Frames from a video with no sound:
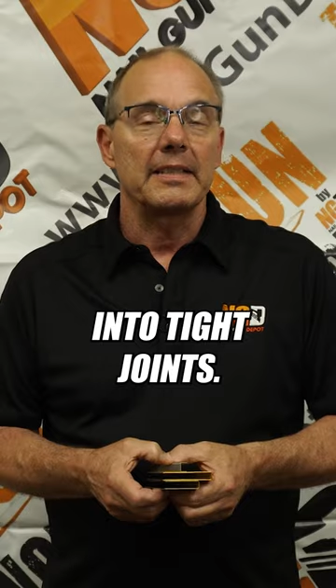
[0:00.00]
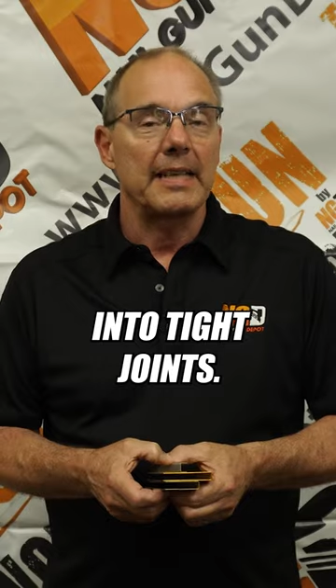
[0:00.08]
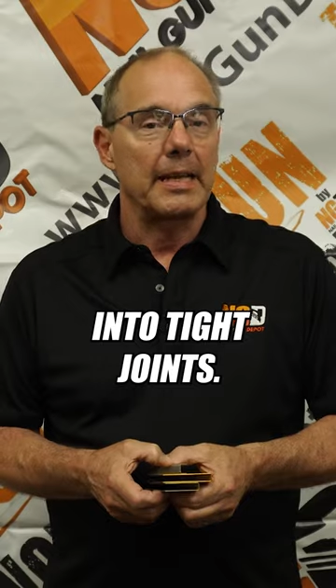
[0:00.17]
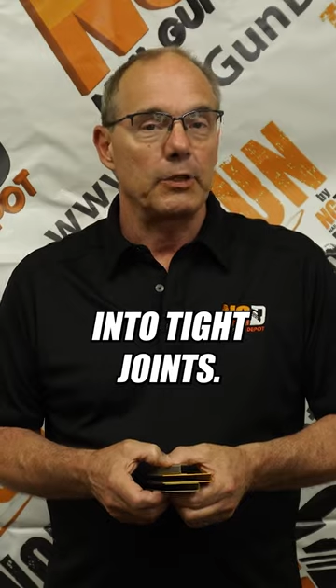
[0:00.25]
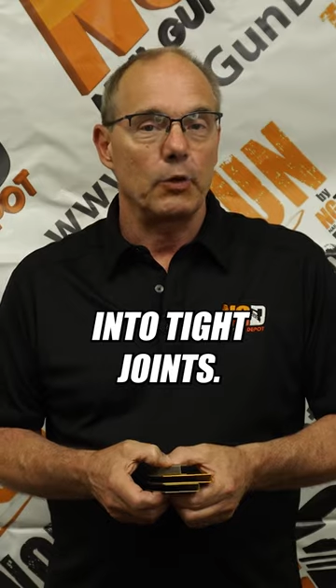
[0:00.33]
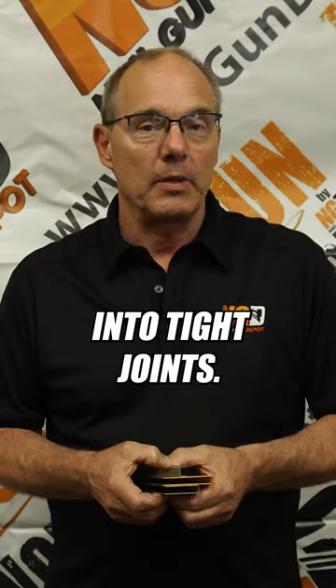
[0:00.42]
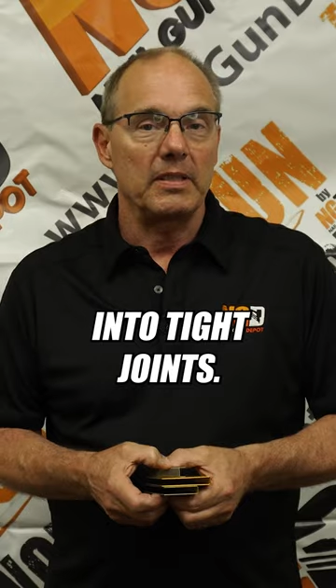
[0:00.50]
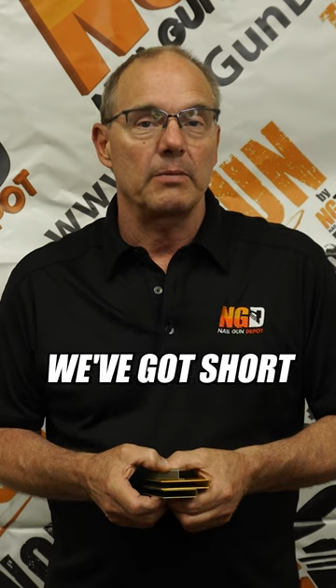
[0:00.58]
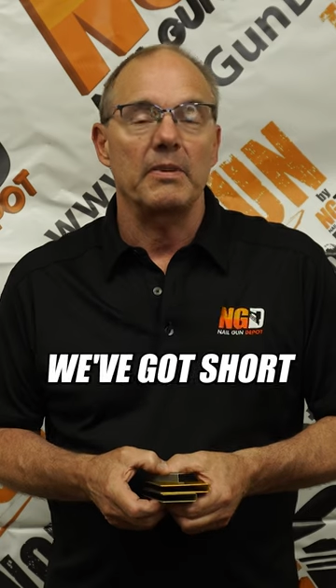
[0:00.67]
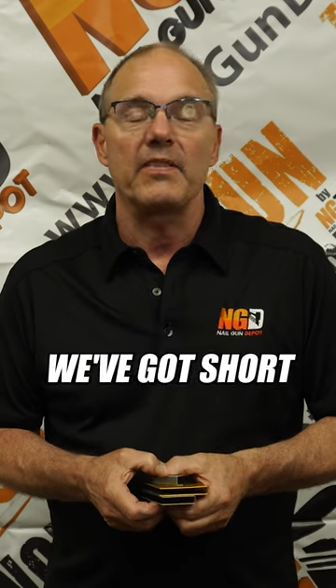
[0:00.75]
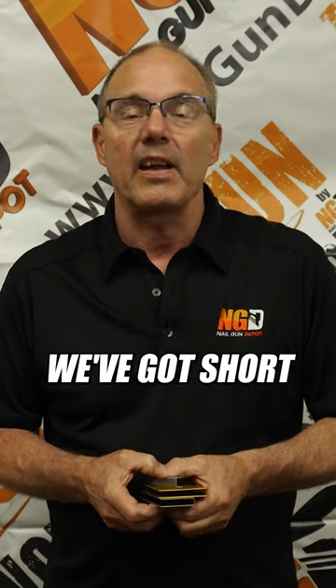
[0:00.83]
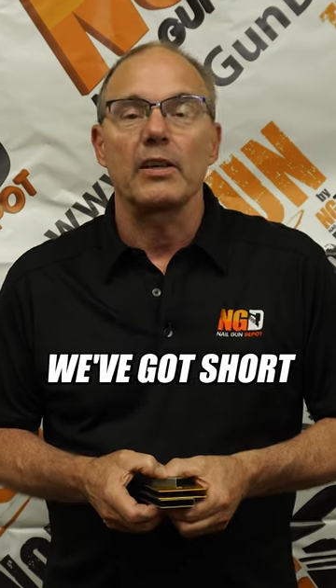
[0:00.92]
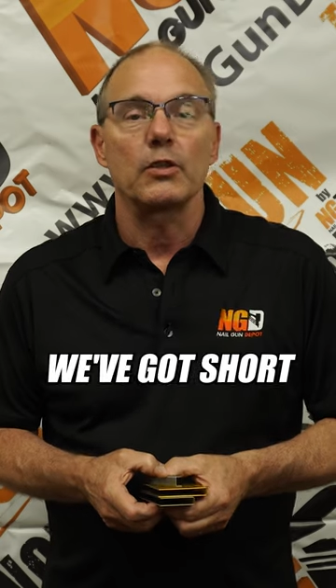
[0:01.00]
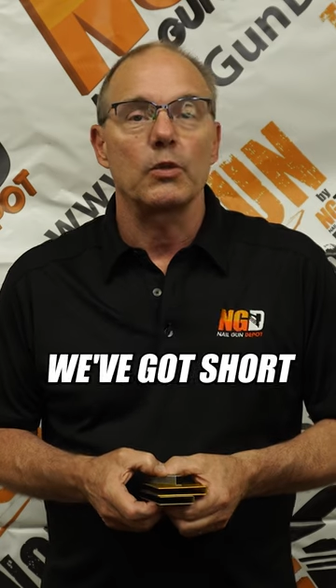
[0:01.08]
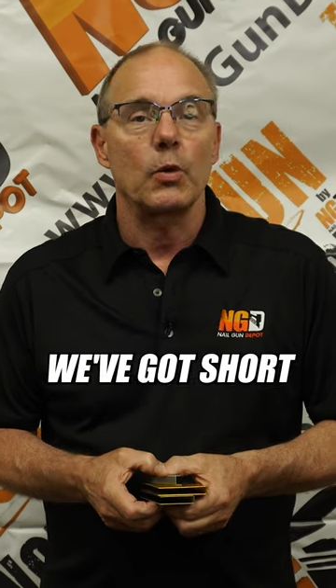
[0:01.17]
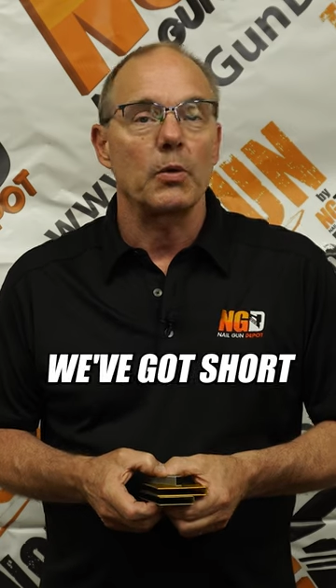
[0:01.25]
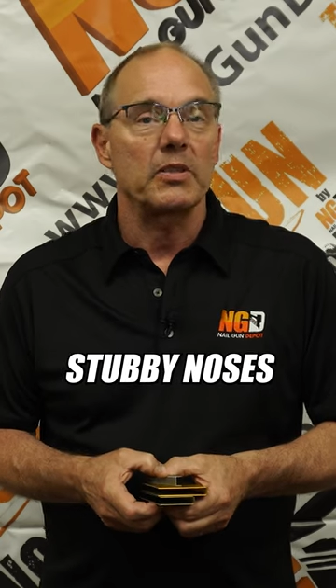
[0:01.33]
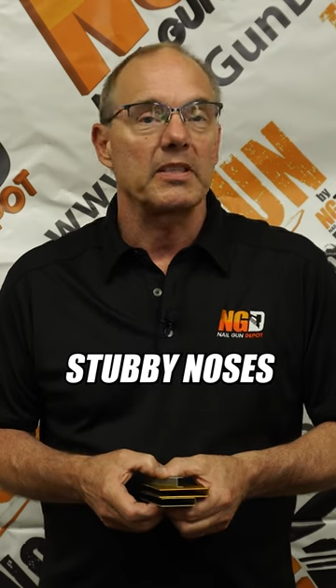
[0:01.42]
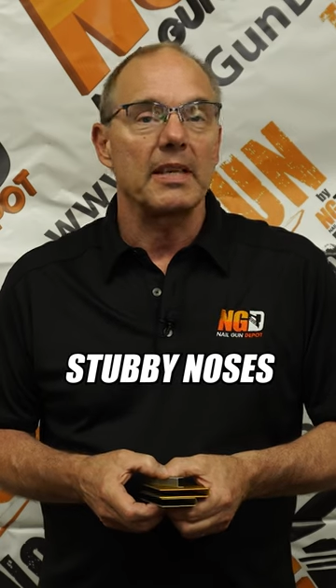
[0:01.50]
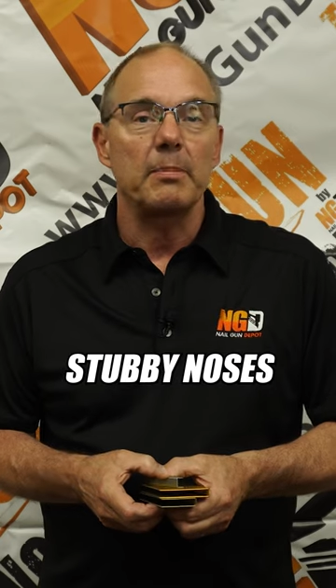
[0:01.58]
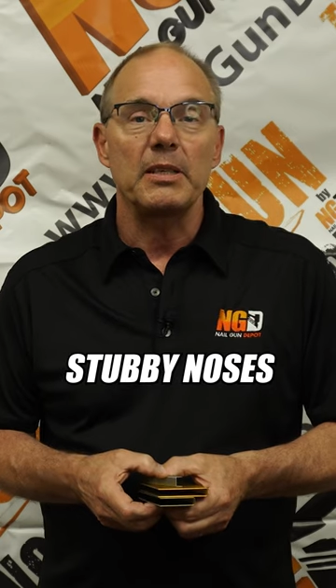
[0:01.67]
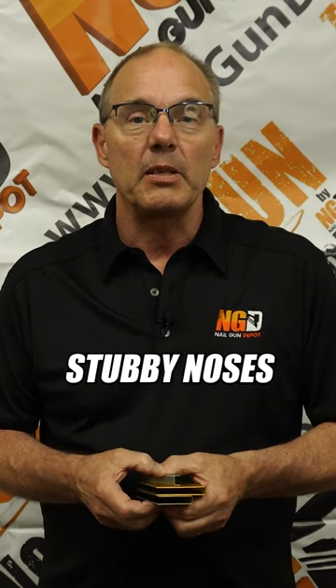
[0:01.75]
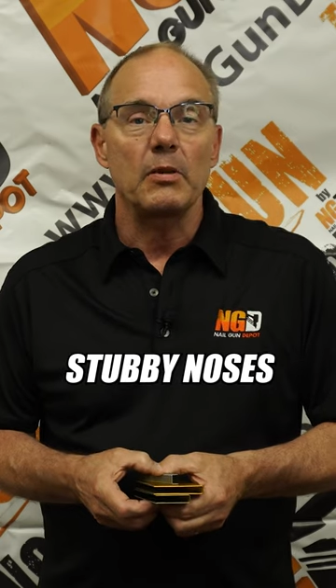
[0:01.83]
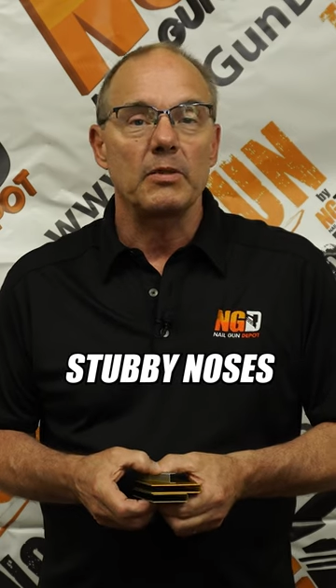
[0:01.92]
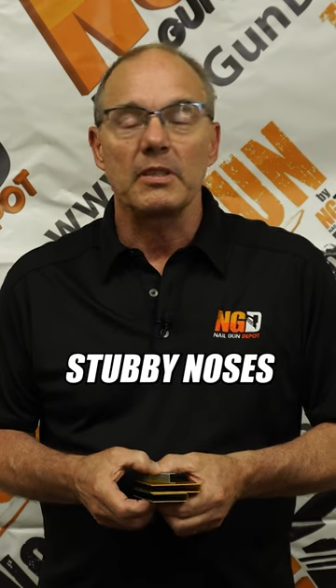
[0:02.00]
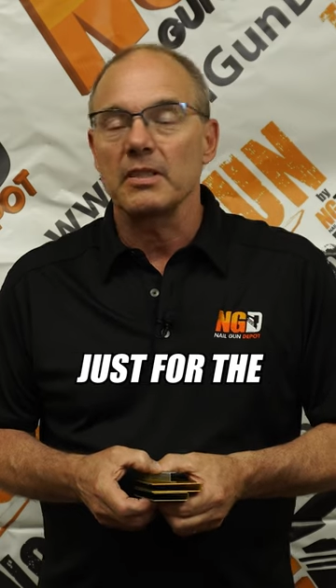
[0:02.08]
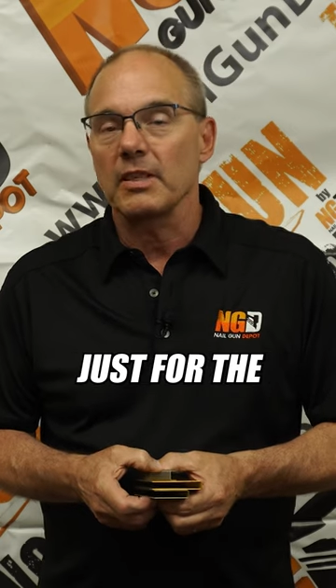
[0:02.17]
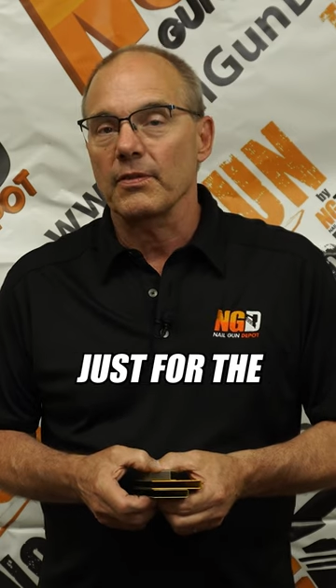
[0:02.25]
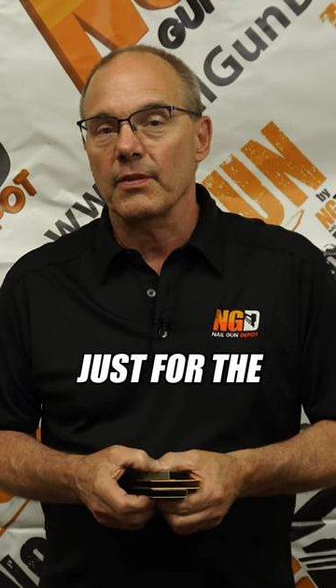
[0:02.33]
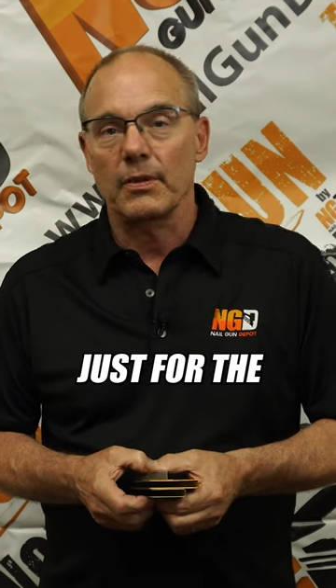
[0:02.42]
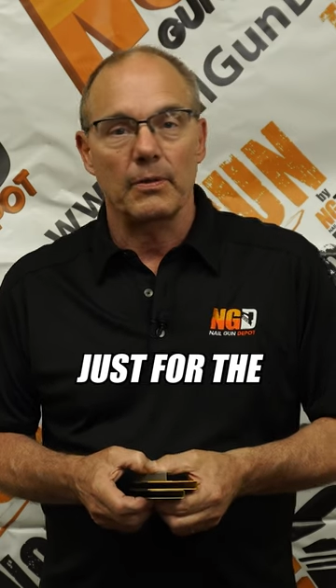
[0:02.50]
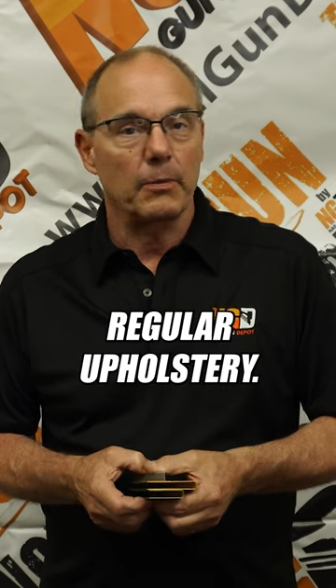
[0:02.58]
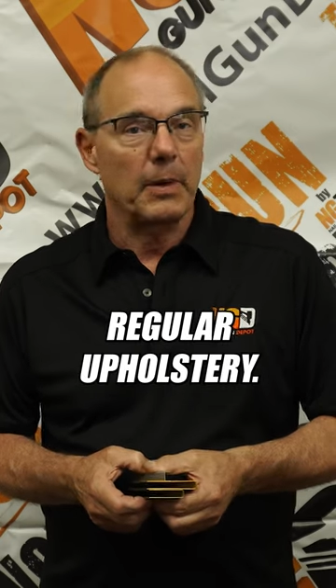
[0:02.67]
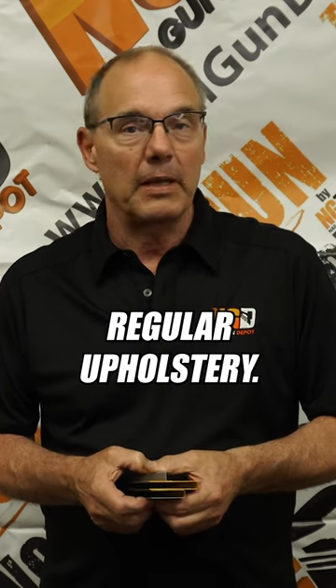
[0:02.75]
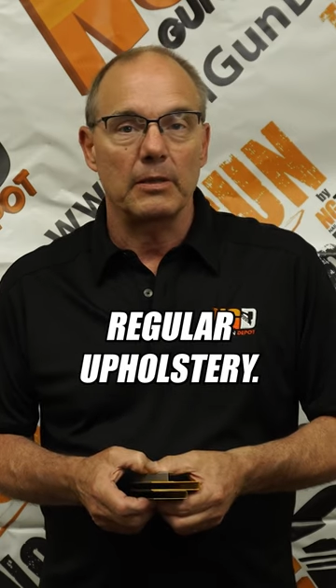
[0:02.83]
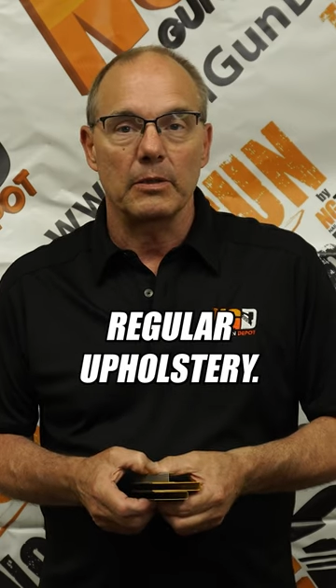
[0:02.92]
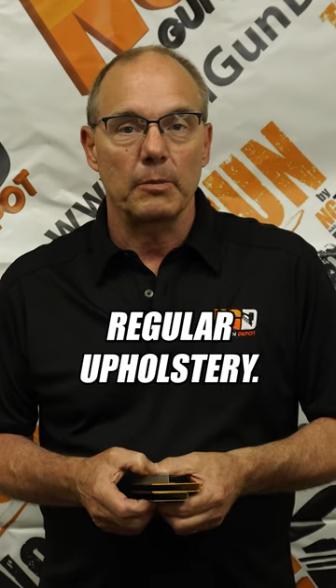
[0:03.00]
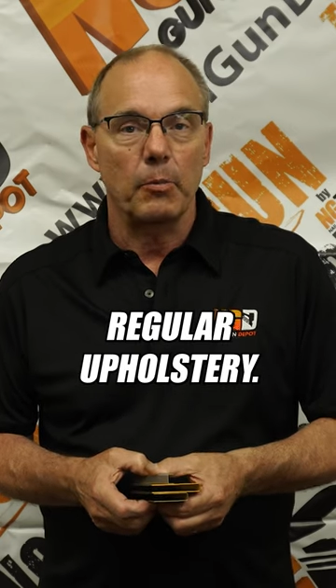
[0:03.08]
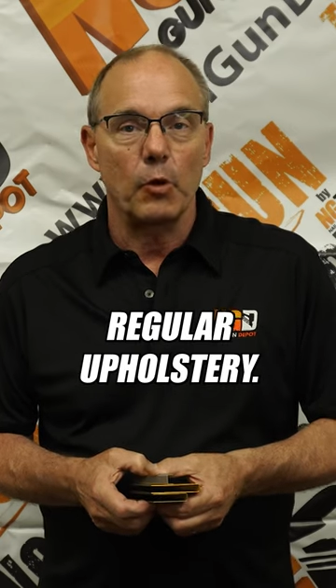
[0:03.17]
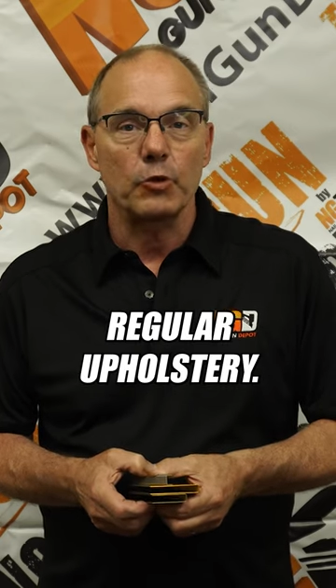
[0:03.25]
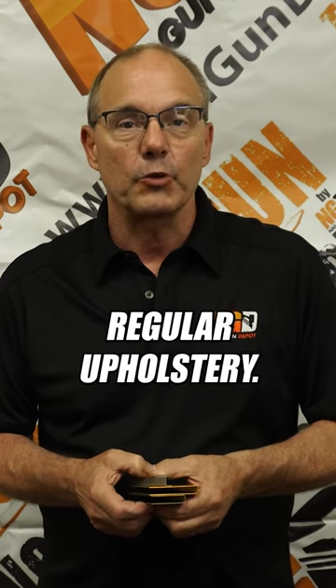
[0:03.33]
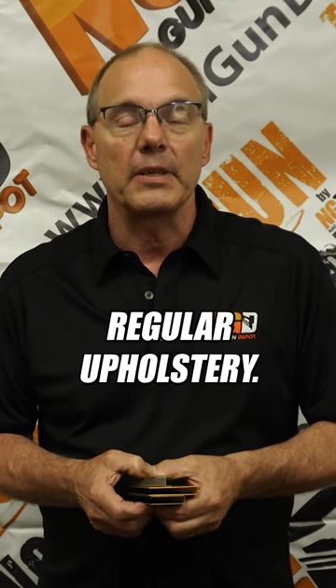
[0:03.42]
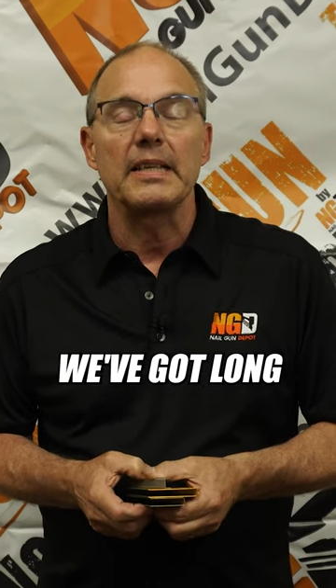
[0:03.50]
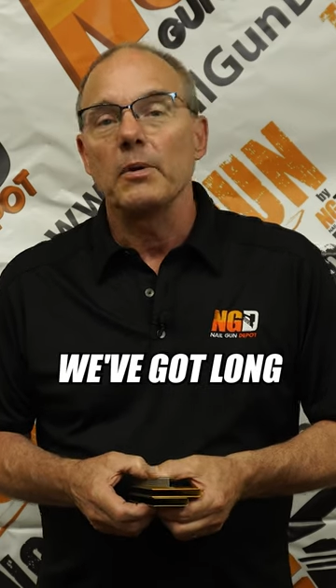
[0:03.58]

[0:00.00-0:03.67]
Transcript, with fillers: tight joints. We've got short stubby noses just for the regular upholstery.